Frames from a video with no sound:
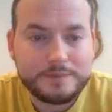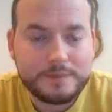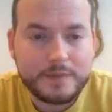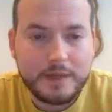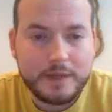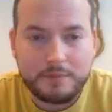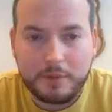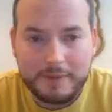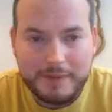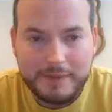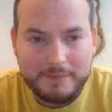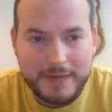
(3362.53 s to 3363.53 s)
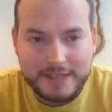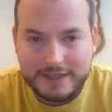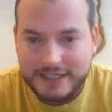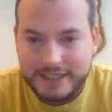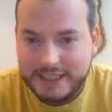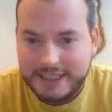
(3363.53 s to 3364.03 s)
it'd probably be best to
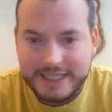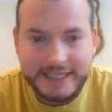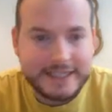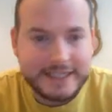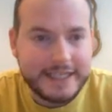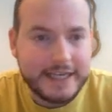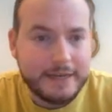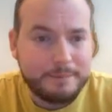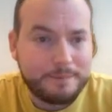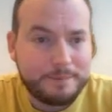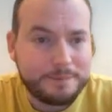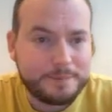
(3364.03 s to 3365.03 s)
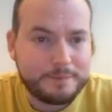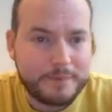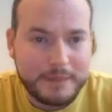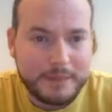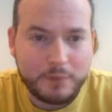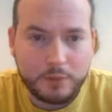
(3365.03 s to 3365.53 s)
actually take the
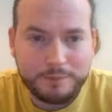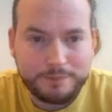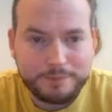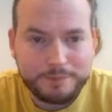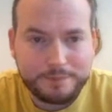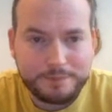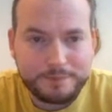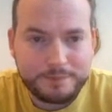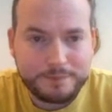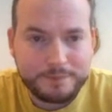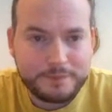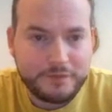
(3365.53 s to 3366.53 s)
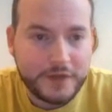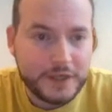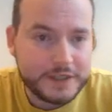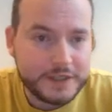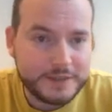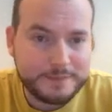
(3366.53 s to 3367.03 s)
b pawn
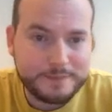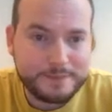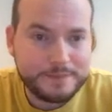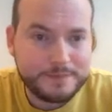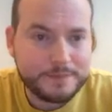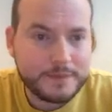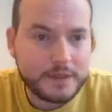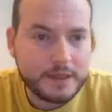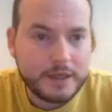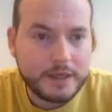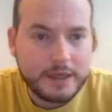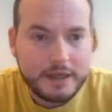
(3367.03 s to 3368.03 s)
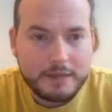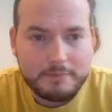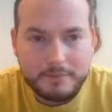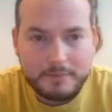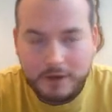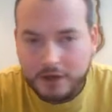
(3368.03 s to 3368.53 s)
first.
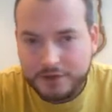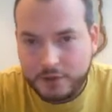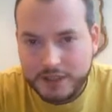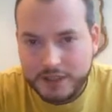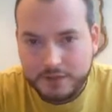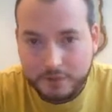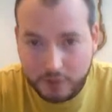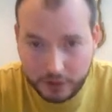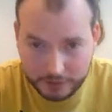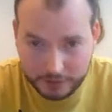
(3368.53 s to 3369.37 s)
Ask the question of the rook.